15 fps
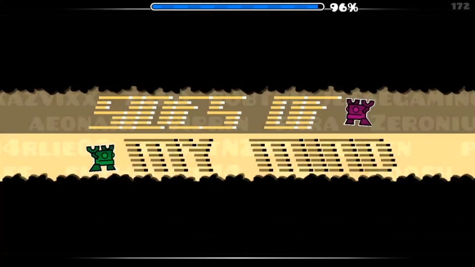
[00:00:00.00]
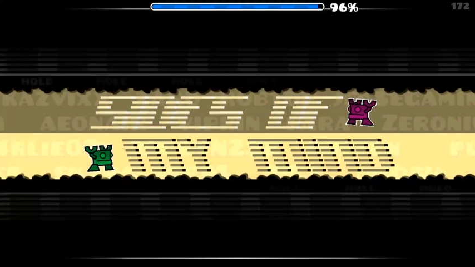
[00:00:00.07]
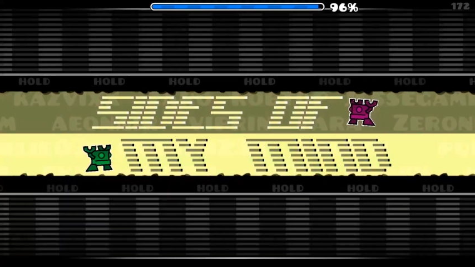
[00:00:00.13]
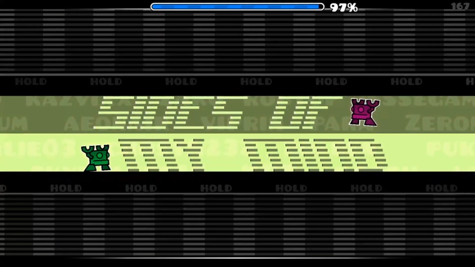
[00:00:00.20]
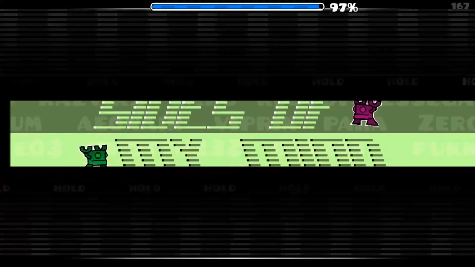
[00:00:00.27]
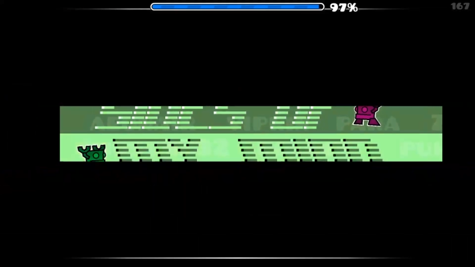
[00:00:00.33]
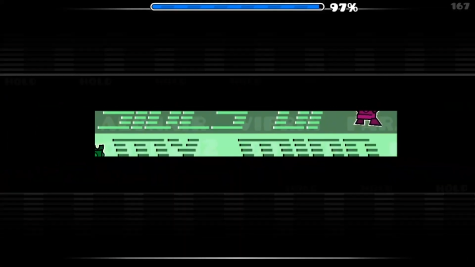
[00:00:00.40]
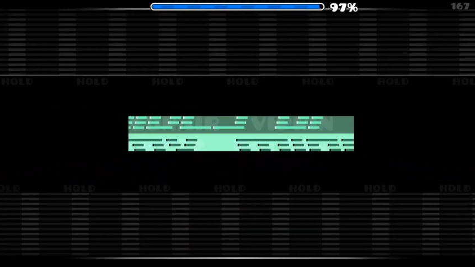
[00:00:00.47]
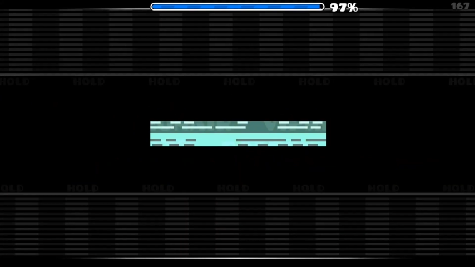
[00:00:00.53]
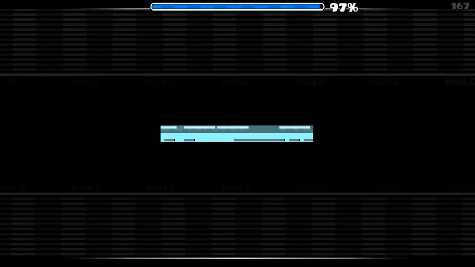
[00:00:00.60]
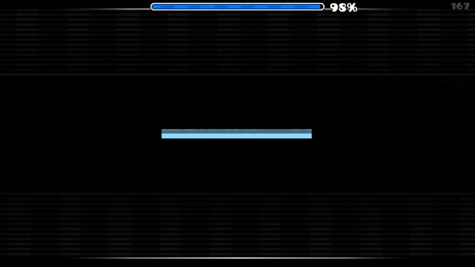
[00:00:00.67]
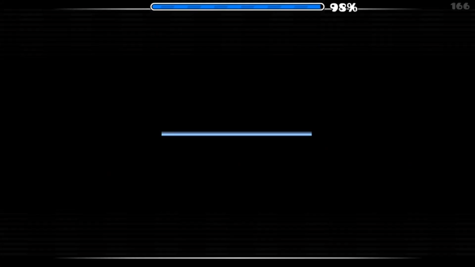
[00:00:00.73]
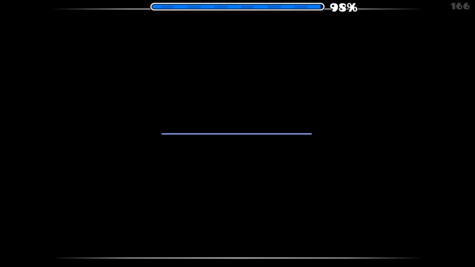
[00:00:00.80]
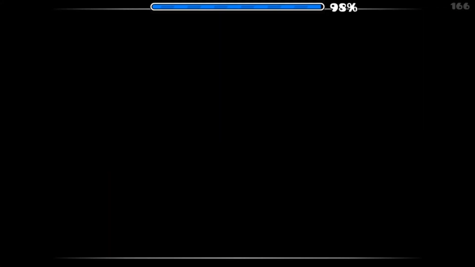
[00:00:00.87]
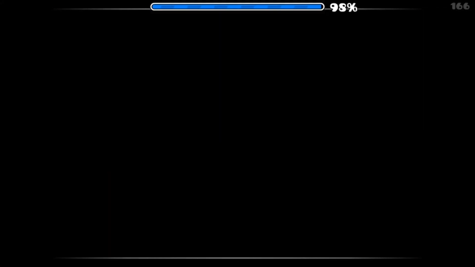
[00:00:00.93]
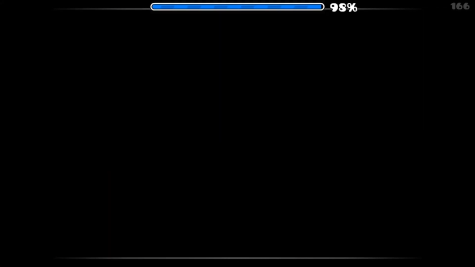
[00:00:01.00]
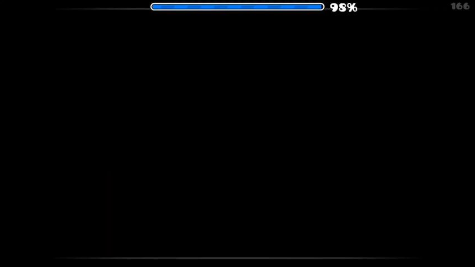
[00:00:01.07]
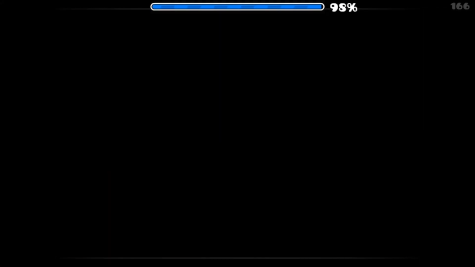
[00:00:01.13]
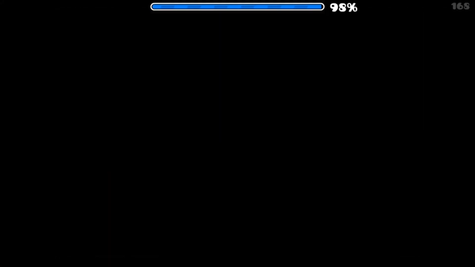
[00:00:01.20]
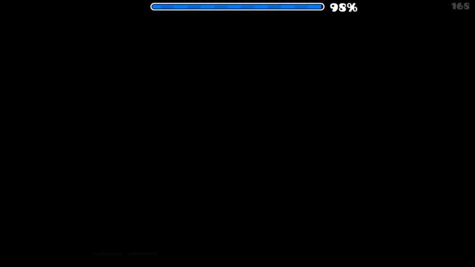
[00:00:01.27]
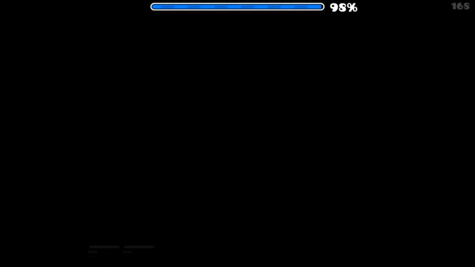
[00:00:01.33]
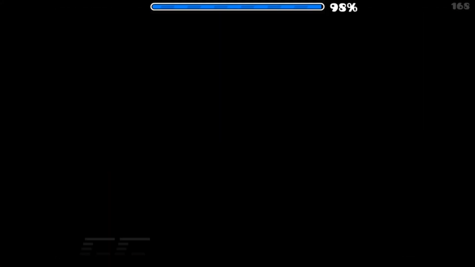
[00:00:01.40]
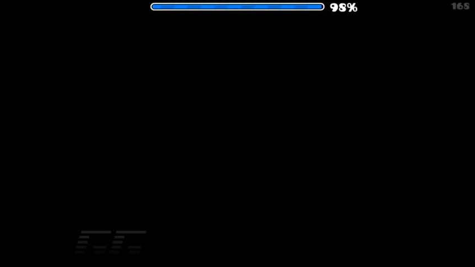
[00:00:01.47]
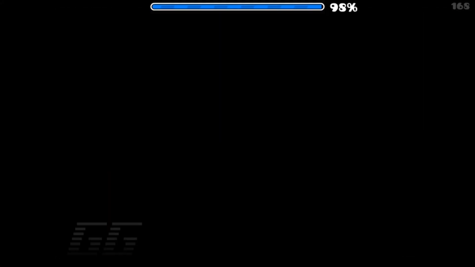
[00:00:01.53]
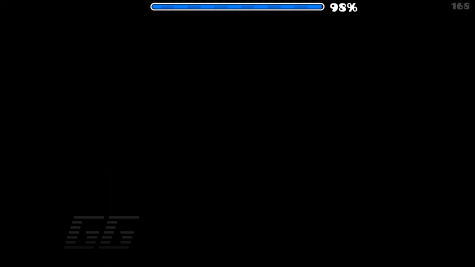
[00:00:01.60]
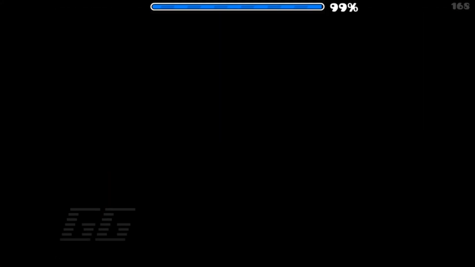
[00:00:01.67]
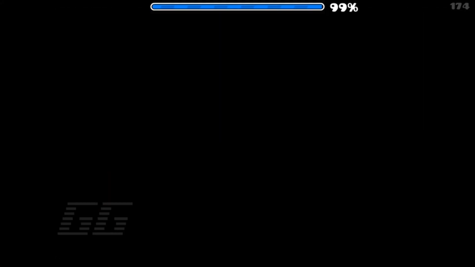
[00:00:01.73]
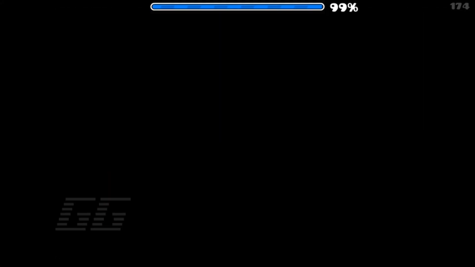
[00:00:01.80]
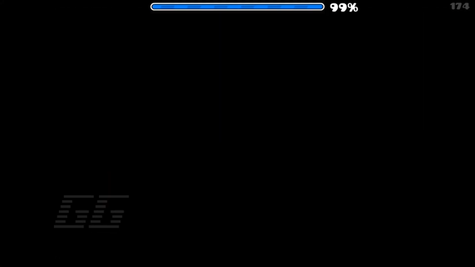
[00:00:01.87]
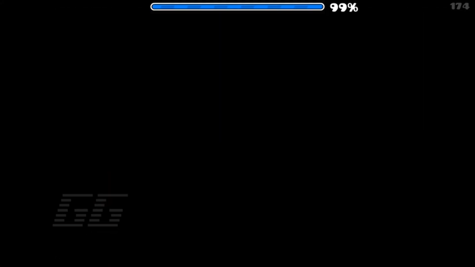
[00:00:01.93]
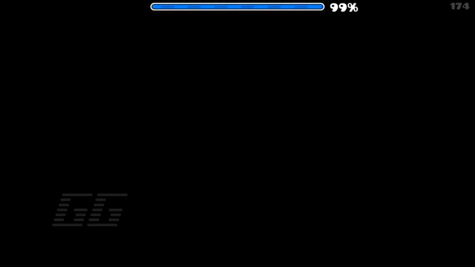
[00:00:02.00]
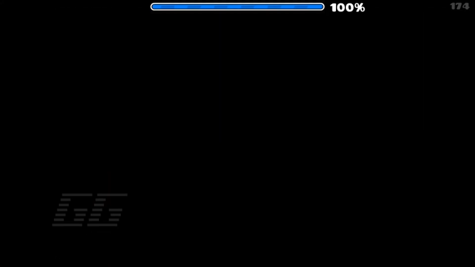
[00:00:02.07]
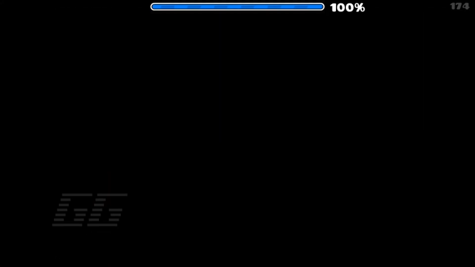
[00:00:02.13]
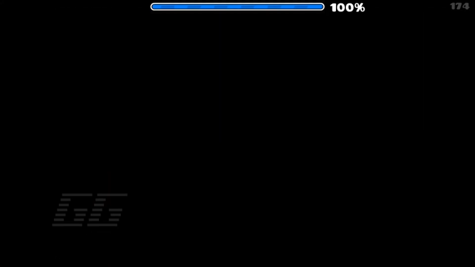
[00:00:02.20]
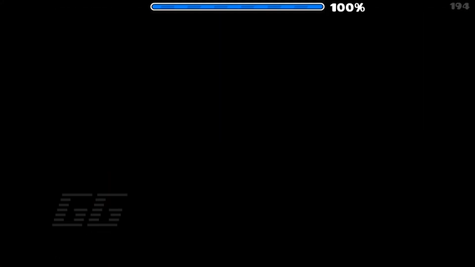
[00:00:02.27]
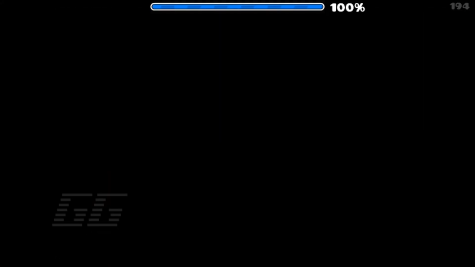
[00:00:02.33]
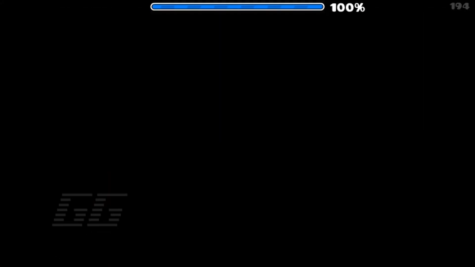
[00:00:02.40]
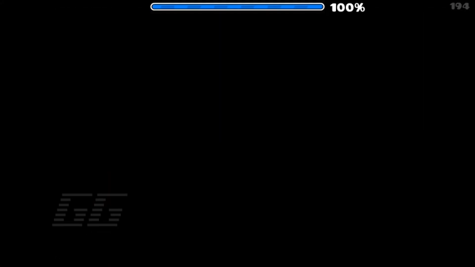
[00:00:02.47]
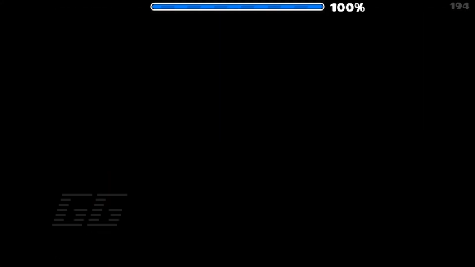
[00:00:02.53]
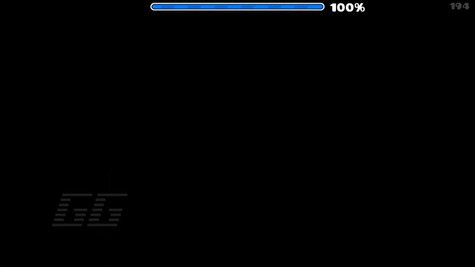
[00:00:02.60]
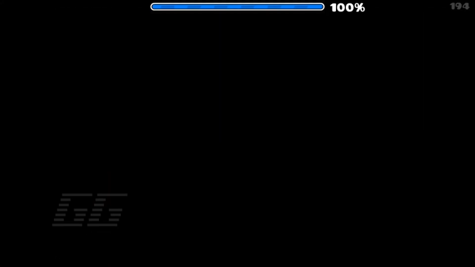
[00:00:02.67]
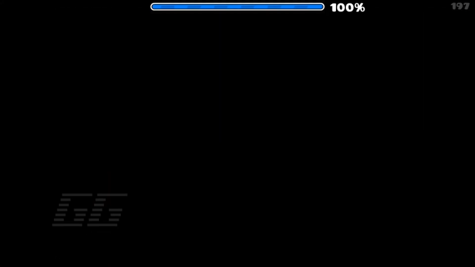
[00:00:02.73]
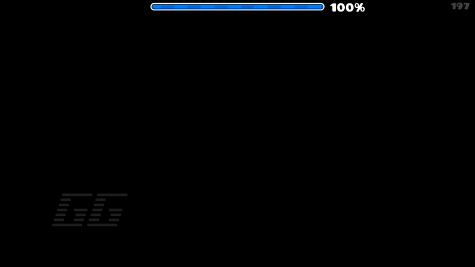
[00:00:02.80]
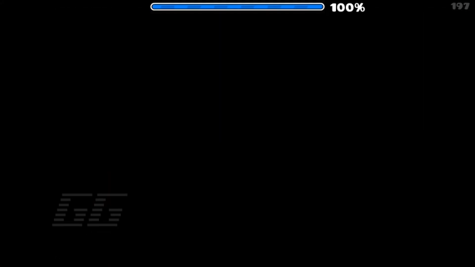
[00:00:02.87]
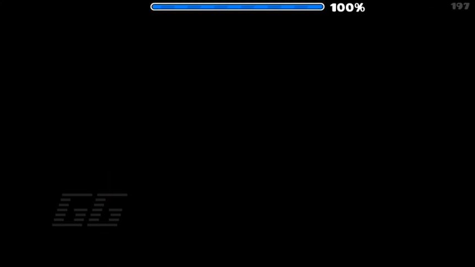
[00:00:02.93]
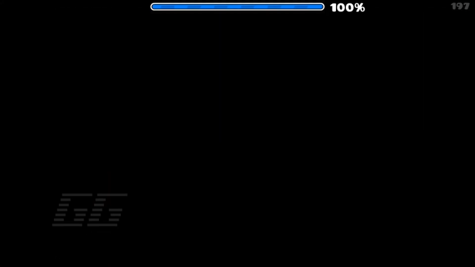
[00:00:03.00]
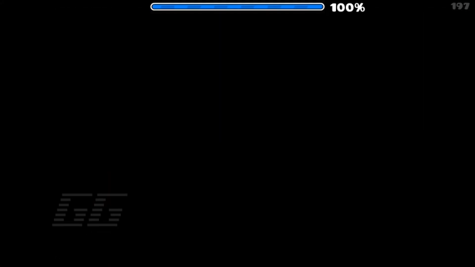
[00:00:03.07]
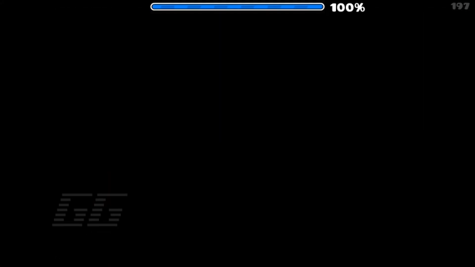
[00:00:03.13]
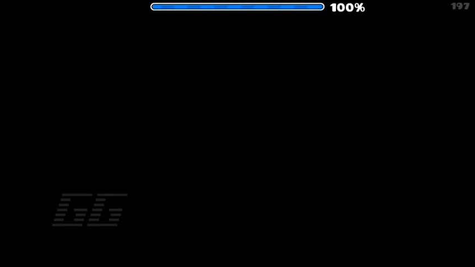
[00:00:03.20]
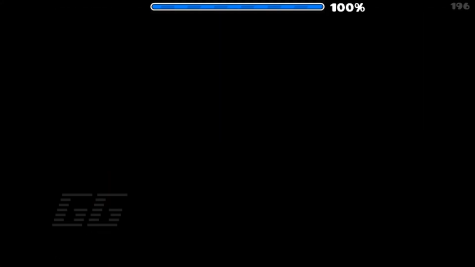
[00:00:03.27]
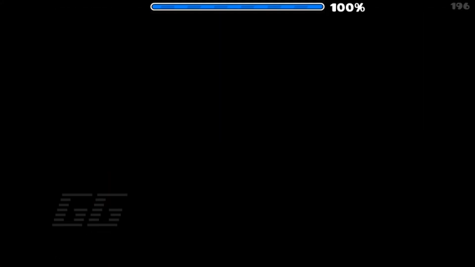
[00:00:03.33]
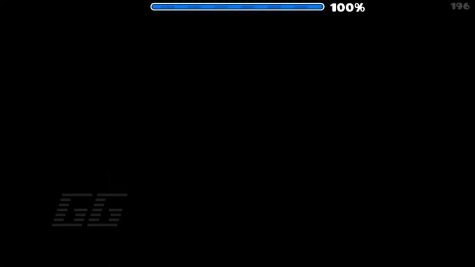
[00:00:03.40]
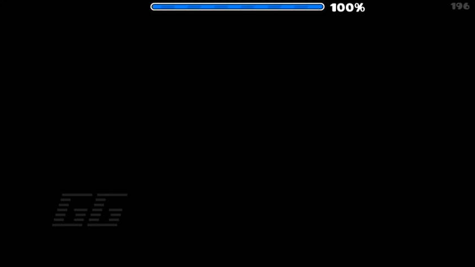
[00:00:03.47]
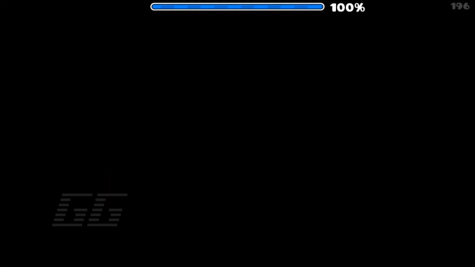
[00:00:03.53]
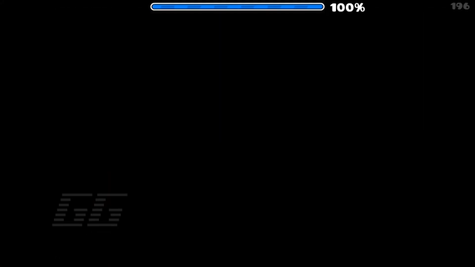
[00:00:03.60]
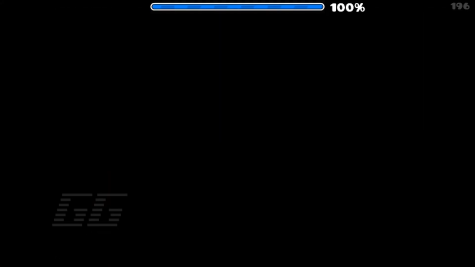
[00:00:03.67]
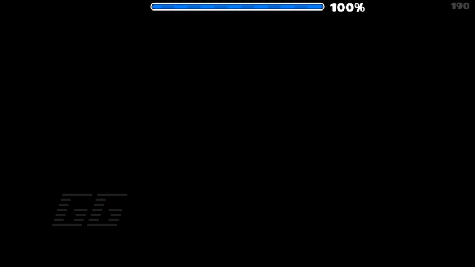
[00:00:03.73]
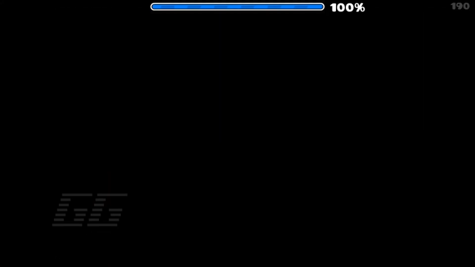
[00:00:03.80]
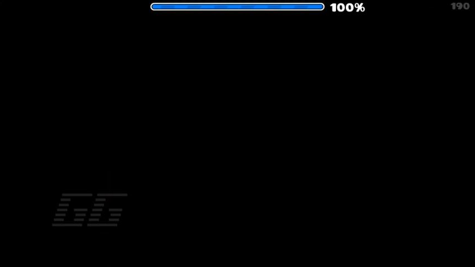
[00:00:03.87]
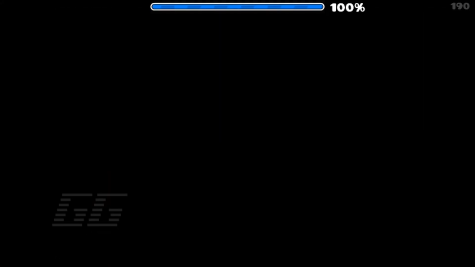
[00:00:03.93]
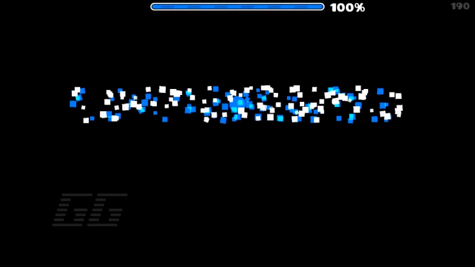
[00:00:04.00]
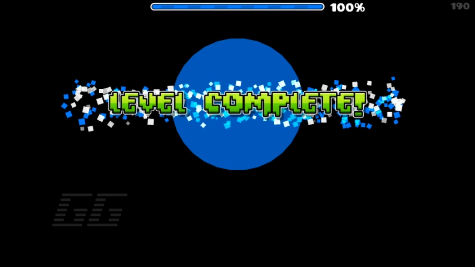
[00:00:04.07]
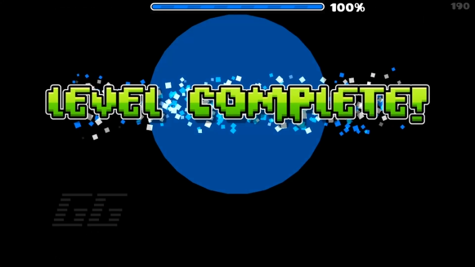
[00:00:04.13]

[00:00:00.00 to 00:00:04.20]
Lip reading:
(no speaker visible)